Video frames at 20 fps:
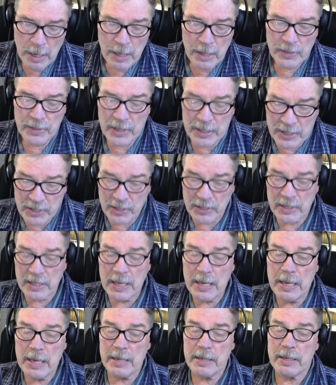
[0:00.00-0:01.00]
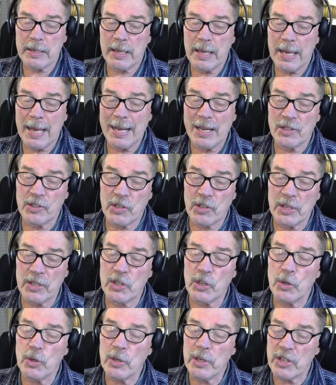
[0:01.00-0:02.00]
"The state has a
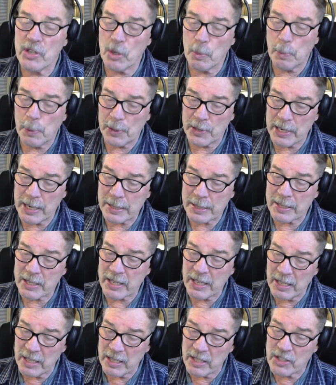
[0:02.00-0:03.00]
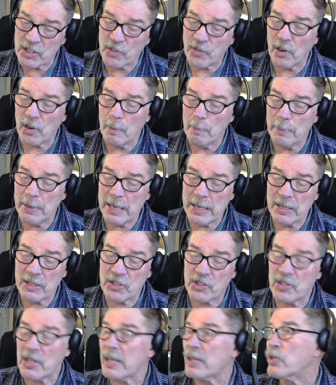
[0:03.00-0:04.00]
duty to protect kids from being
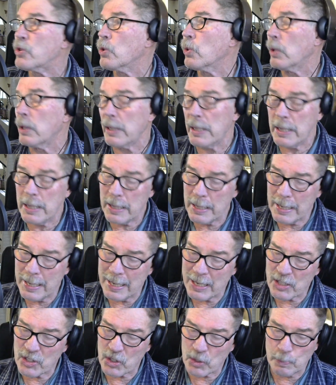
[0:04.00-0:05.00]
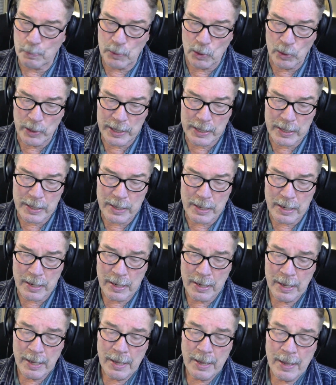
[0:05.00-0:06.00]
sexually exploited,
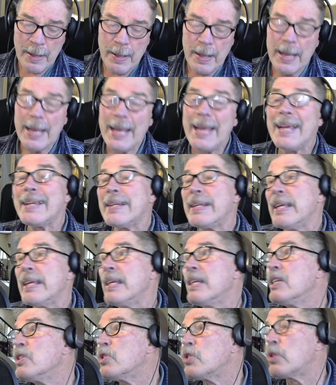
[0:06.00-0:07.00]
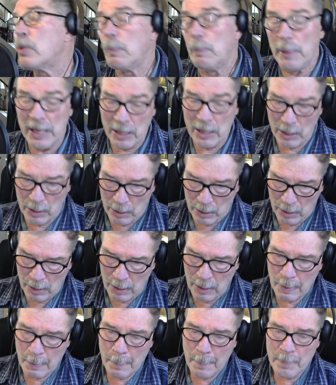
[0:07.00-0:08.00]
and his bill,
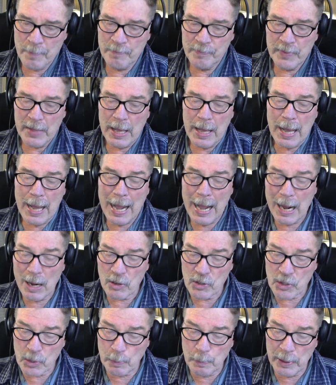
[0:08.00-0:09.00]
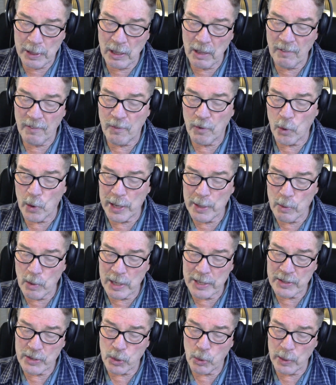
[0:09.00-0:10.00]
House Bill
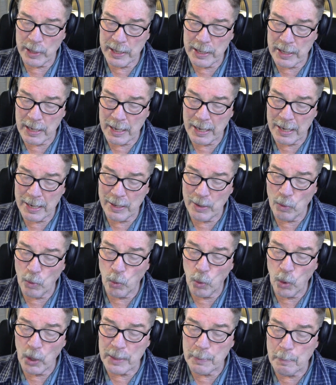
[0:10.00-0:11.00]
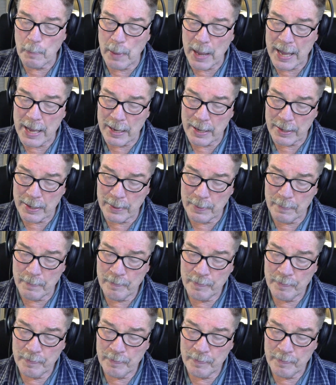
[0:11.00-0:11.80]
4129, would ban,